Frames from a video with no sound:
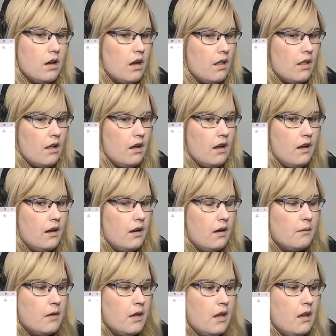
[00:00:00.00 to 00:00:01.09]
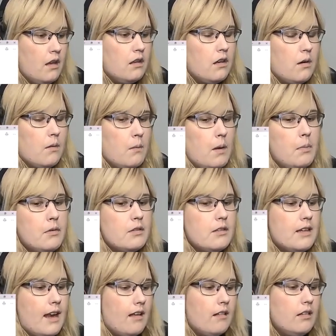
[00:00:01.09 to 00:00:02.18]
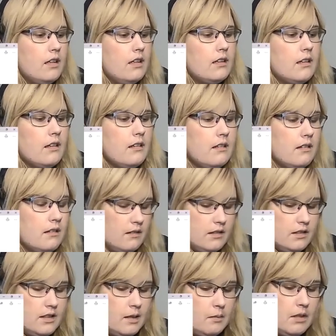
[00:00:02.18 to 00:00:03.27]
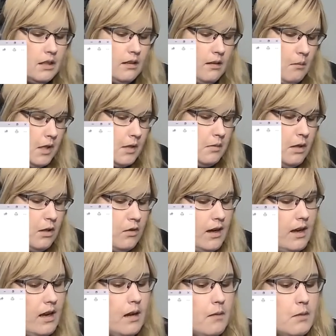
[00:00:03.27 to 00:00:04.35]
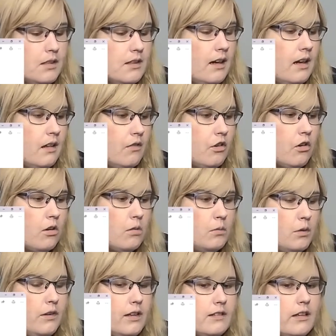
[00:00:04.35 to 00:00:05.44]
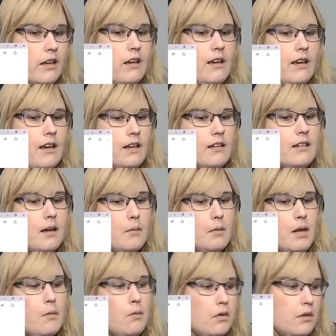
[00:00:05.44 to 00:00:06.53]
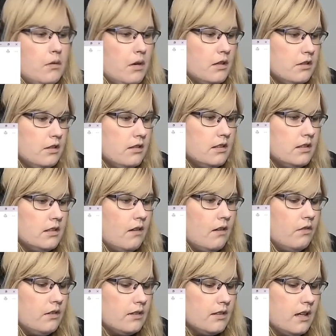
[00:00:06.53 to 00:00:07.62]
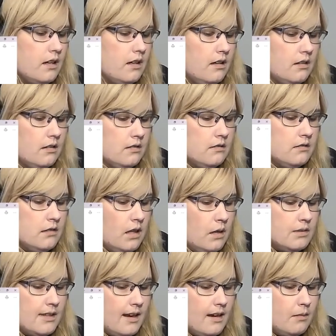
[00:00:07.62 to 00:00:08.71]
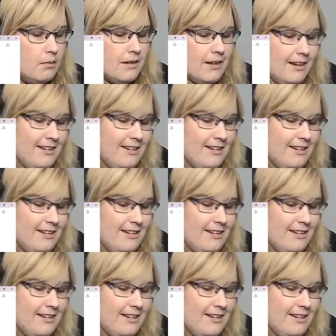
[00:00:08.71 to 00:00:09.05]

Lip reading: You know, my personality, something that makes me who I am is that I love horror movies, and to not be able to watch his stuff is kind of upsetting me.